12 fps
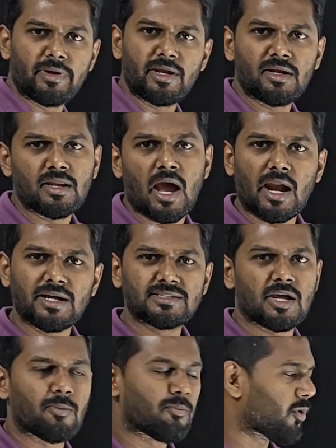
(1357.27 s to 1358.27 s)
meet at
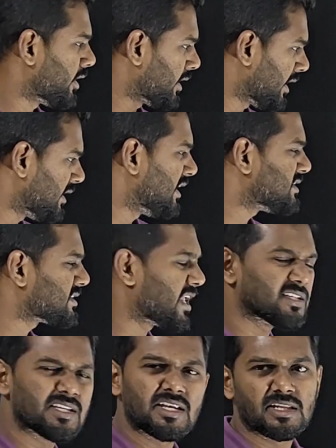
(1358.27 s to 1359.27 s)
some point. In this
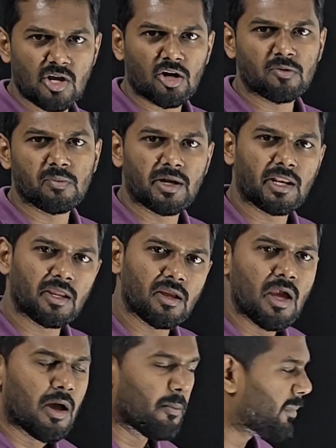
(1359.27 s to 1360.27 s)
case it is not meeting
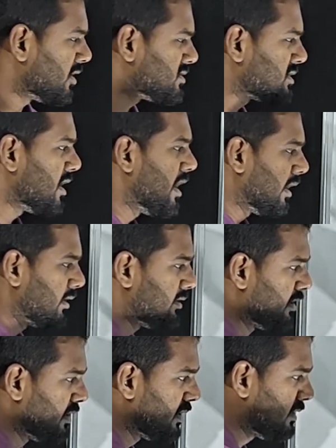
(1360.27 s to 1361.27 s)
because
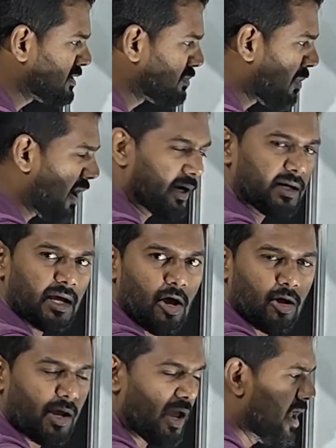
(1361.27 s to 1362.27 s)
this part,
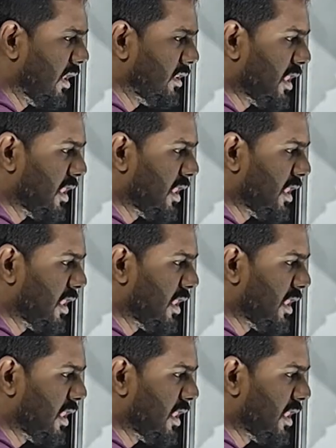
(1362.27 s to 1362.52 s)
okay,